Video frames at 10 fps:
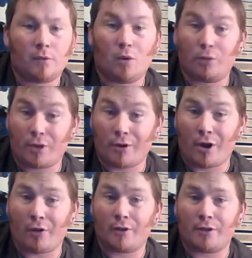also
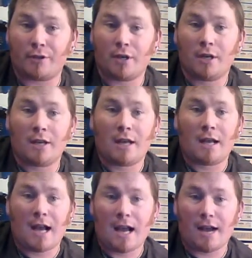known as
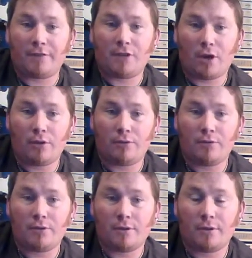half
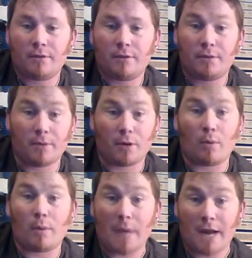tones, depending on
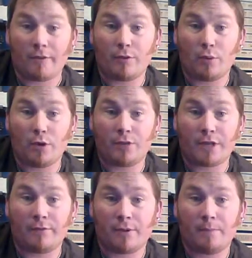what part of the world you
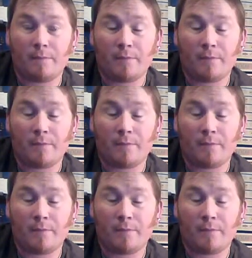come from,